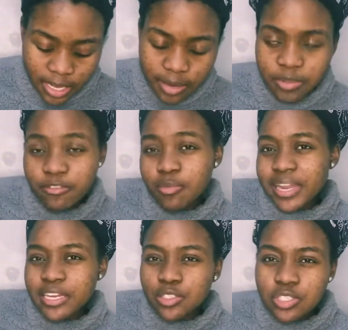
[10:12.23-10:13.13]
If you're
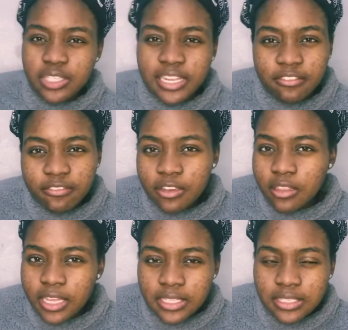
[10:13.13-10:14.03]
planning to study further
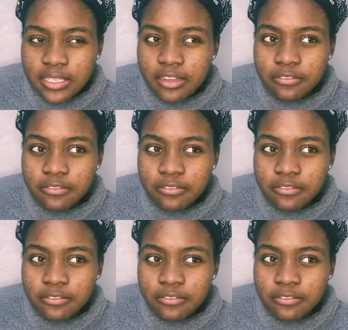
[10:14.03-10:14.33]
and stuff,